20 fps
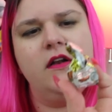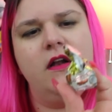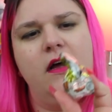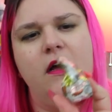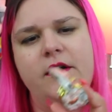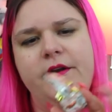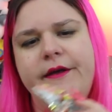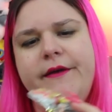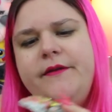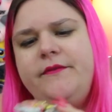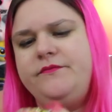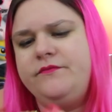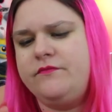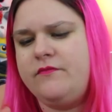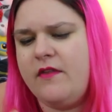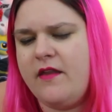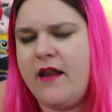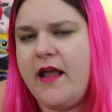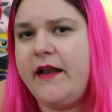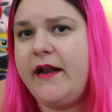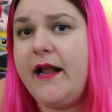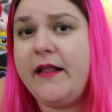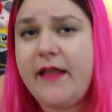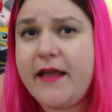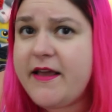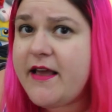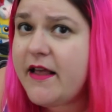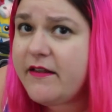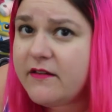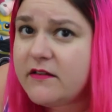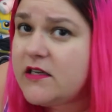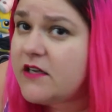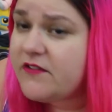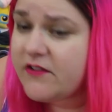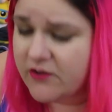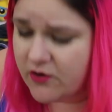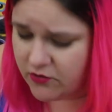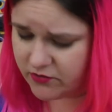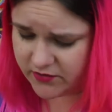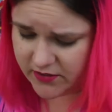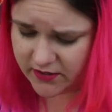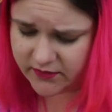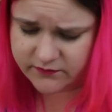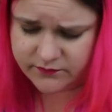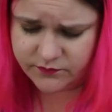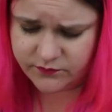on it. And I like hazelnuts and coconut.